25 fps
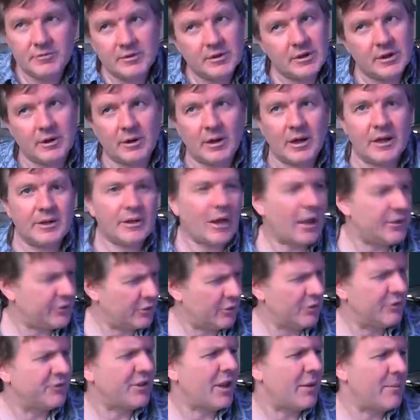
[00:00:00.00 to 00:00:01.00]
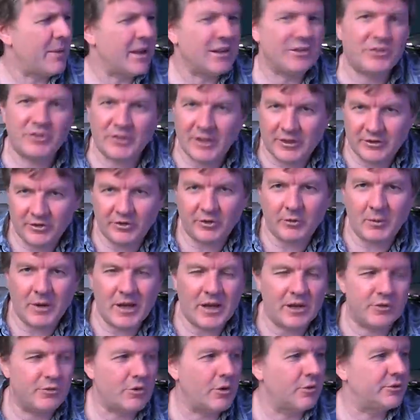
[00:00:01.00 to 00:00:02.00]
You know, I, I don't know if that made sense the
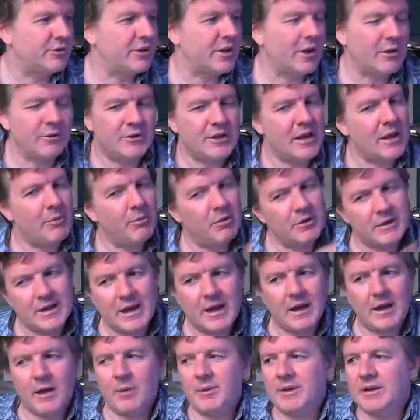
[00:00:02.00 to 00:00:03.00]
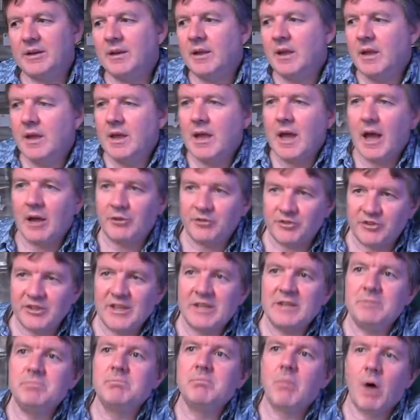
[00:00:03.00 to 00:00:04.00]
way I'd wrote it out there, but yeah, I mean, I've
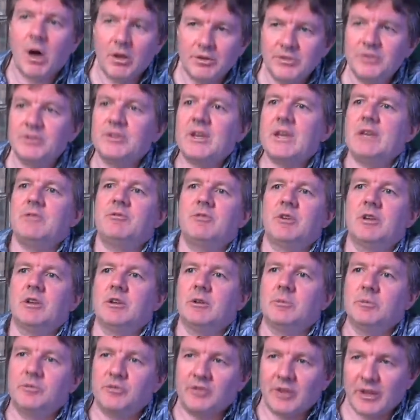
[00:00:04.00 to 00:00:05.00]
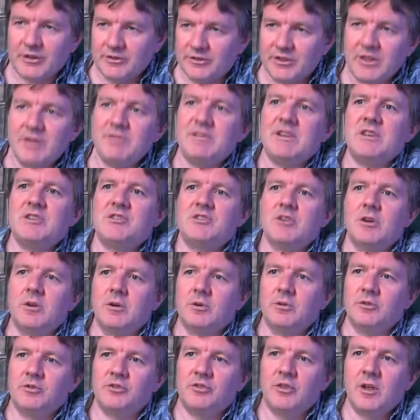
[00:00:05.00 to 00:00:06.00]
seen modern day films and T V
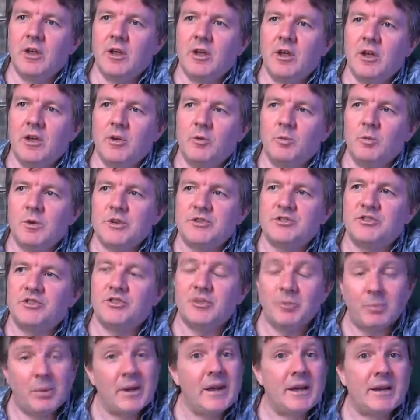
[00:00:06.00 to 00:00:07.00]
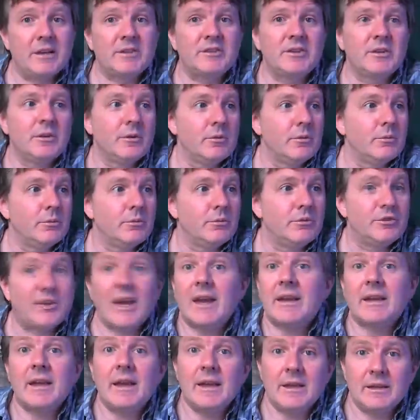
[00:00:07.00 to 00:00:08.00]
shows which depict
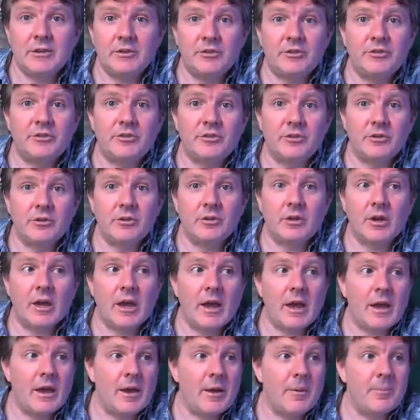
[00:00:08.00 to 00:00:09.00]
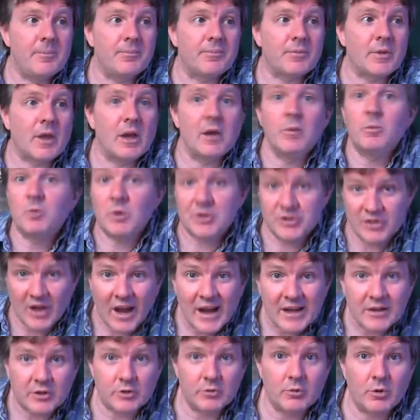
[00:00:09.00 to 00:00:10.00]
decades um, in which
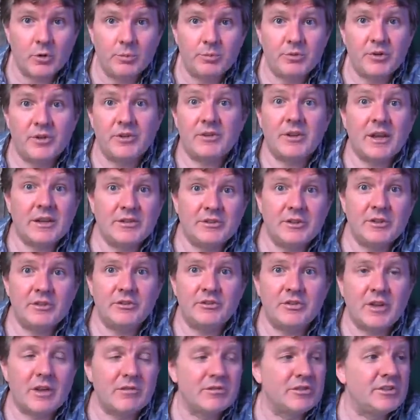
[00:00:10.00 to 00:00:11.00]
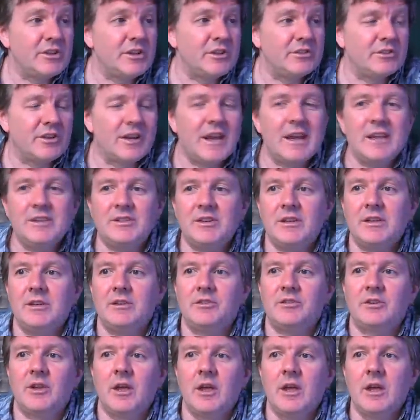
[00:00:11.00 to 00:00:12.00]
I grew up, the nineteen seventies and
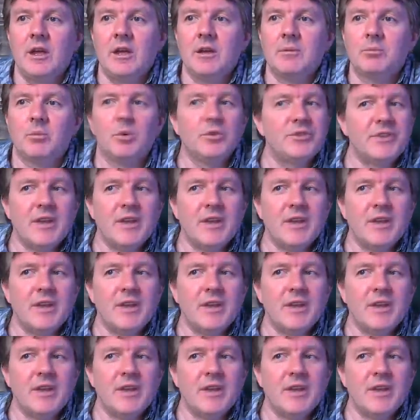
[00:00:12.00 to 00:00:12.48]
eighties, but